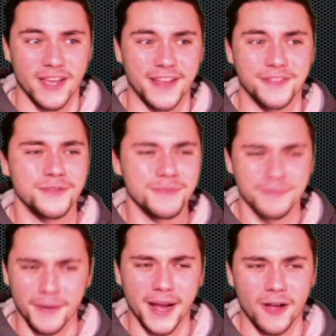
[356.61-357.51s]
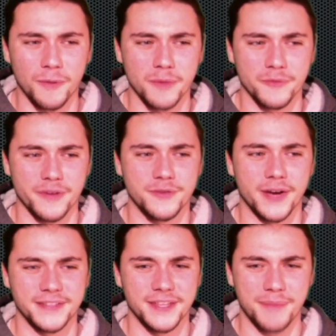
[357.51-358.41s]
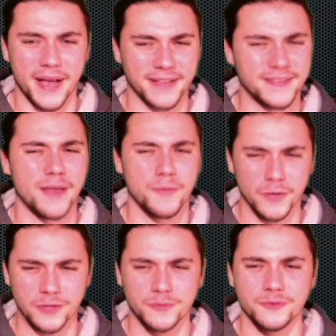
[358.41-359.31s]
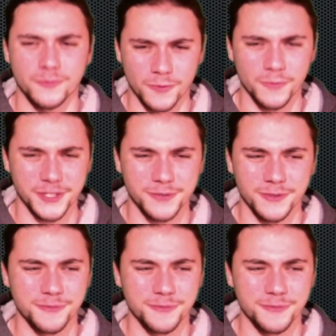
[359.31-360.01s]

and my album review I did back then, which which was